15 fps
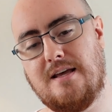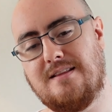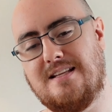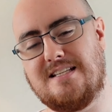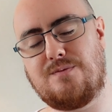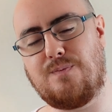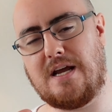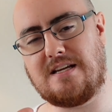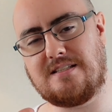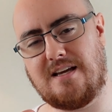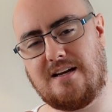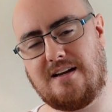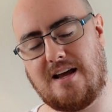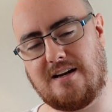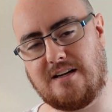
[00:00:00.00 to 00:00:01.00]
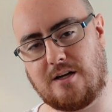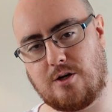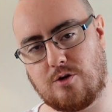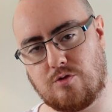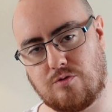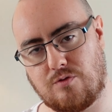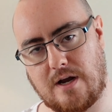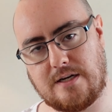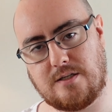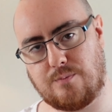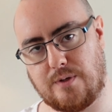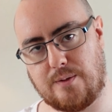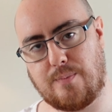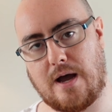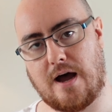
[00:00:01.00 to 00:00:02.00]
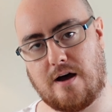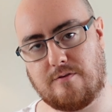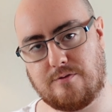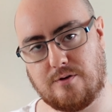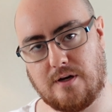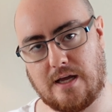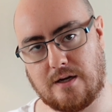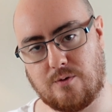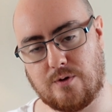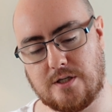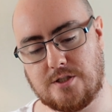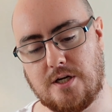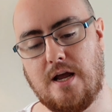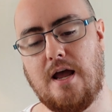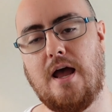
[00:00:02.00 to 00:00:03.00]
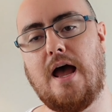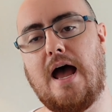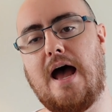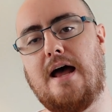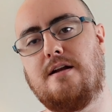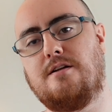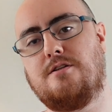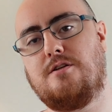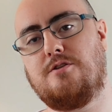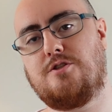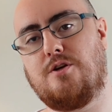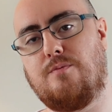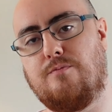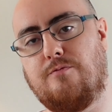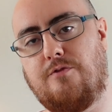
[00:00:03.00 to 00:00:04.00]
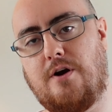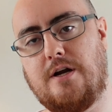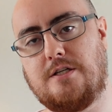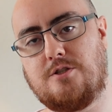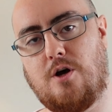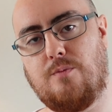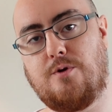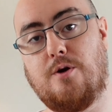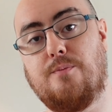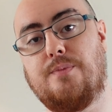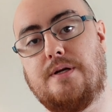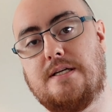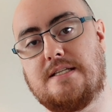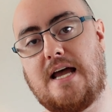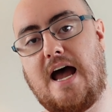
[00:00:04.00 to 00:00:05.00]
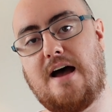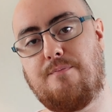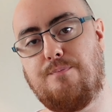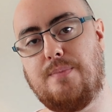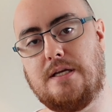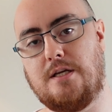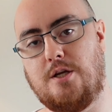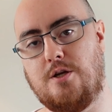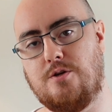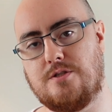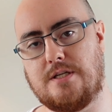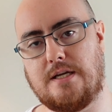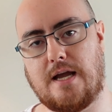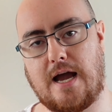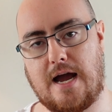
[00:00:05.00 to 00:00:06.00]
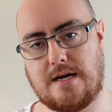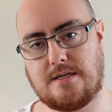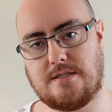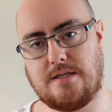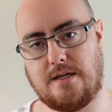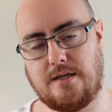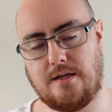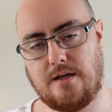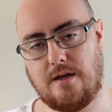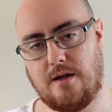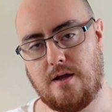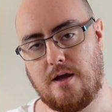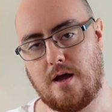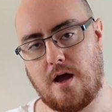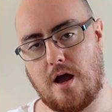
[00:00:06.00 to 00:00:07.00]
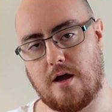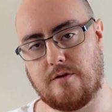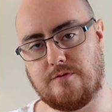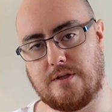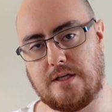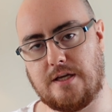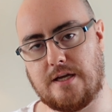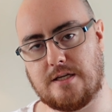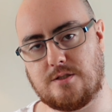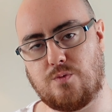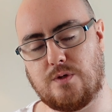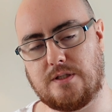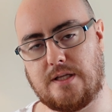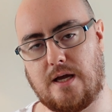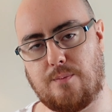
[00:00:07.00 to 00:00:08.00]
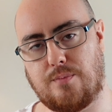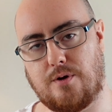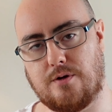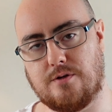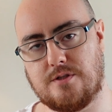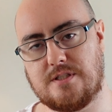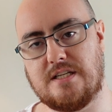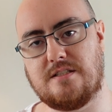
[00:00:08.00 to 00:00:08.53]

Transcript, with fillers: This makes it an incredibly powerful language, and some very top companies have been using Haxe over the years with their products.